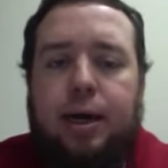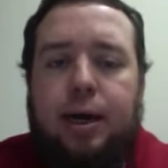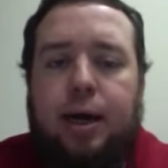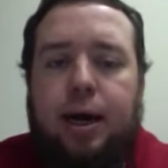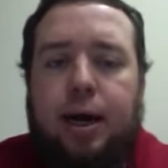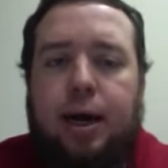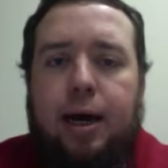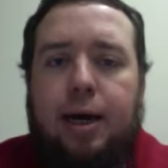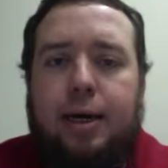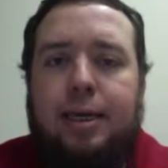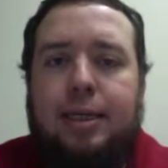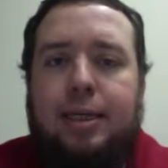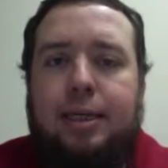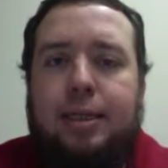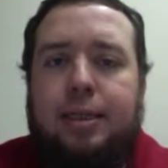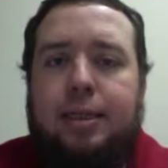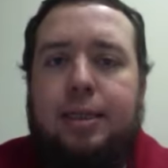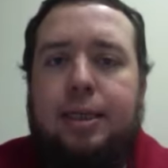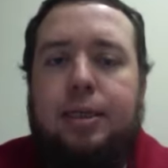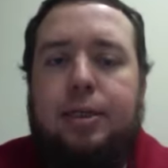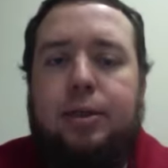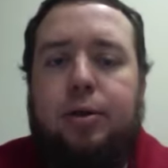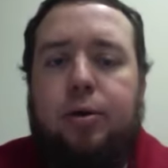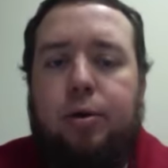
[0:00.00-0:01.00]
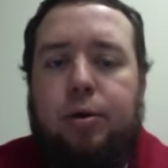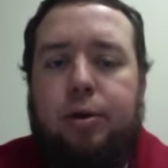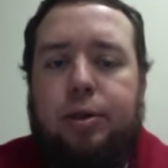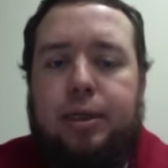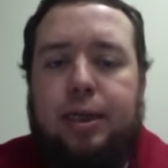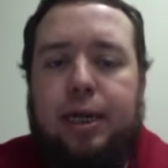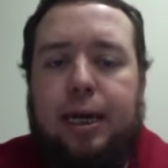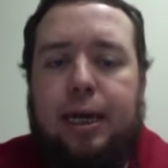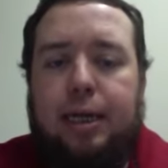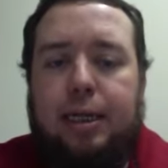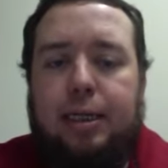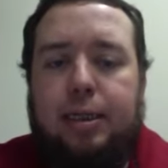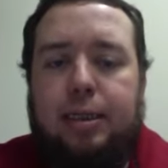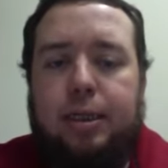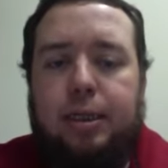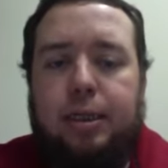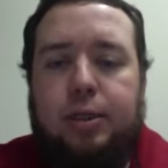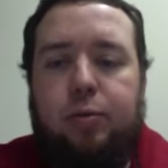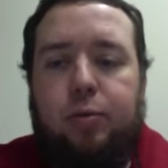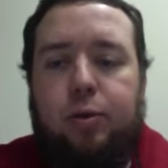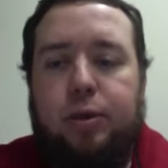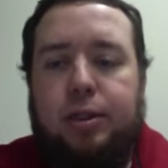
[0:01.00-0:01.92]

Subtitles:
is discourse analysis,